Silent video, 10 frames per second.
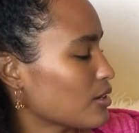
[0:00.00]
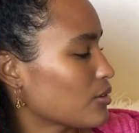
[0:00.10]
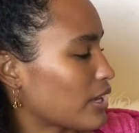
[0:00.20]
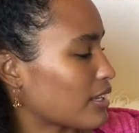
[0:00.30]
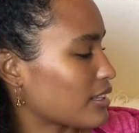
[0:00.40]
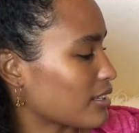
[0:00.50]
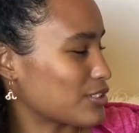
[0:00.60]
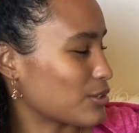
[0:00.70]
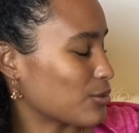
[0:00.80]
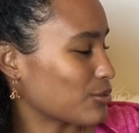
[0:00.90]
okay, like they
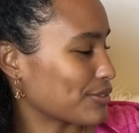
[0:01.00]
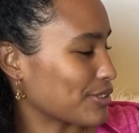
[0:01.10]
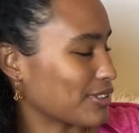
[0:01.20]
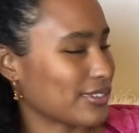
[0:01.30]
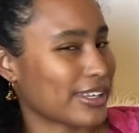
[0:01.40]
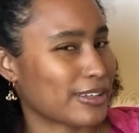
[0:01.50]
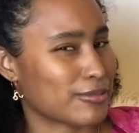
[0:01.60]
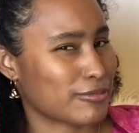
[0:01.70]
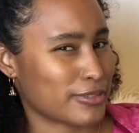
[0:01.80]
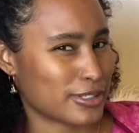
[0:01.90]
don't look like
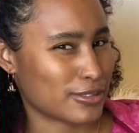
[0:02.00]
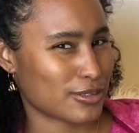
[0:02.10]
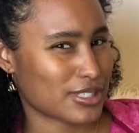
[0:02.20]
real